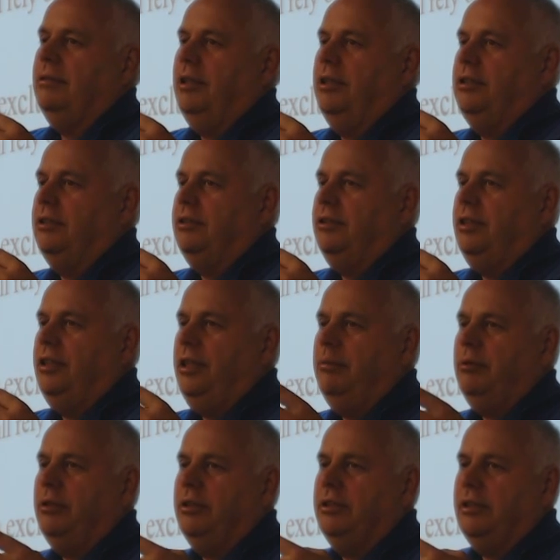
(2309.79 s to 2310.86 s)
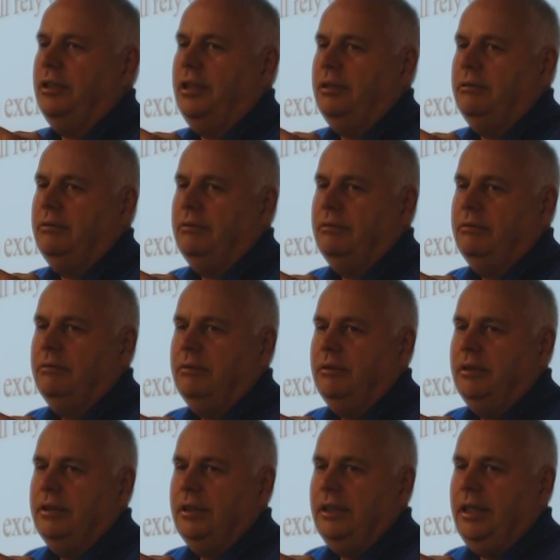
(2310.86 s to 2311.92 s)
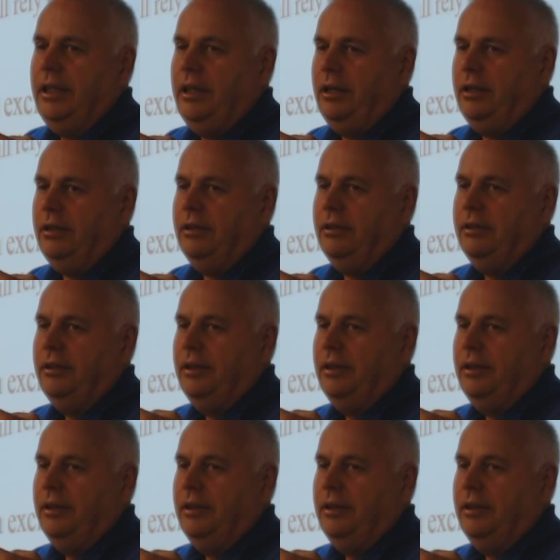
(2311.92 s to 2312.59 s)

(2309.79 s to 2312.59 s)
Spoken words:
Is it steam or is it air?